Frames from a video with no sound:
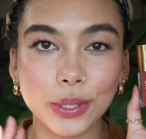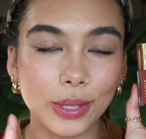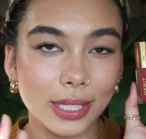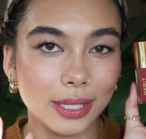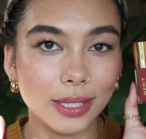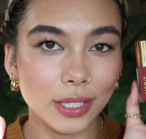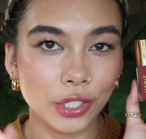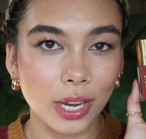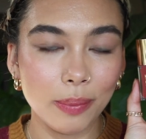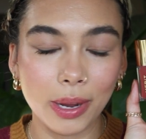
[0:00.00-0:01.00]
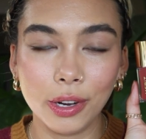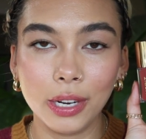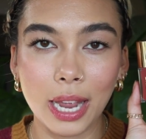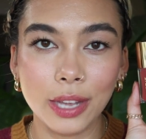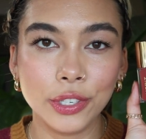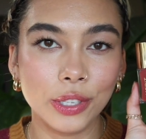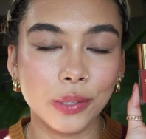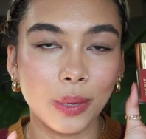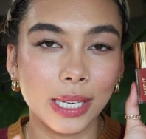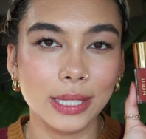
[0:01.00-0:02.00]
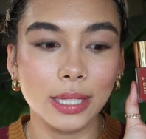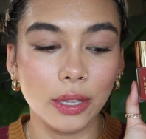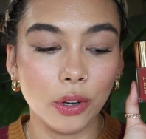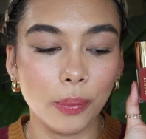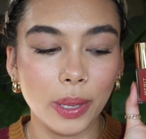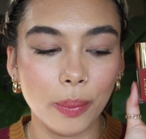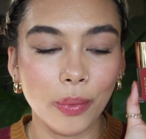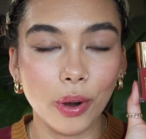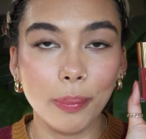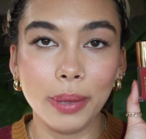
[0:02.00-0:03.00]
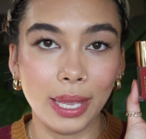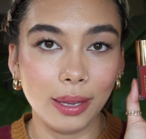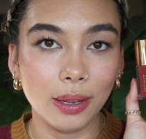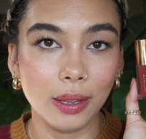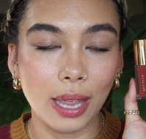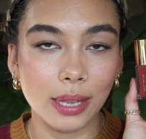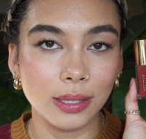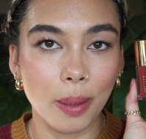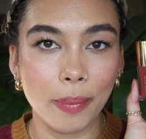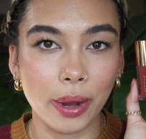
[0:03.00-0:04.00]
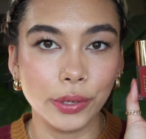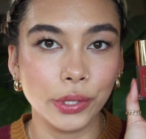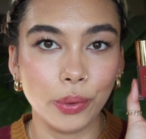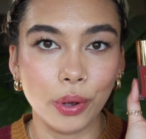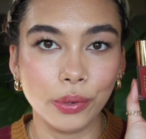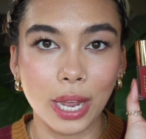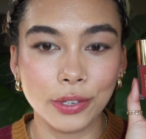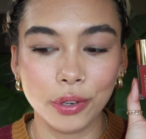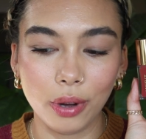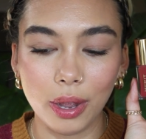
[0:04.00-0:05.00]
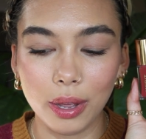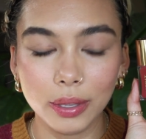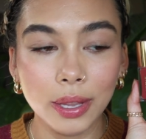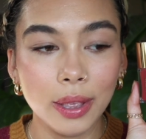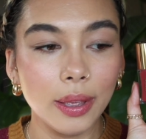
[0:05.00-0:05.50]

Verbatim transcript: So this is the shade Marrakesh. This one is a little bit more pink as compared to Eau Naturale,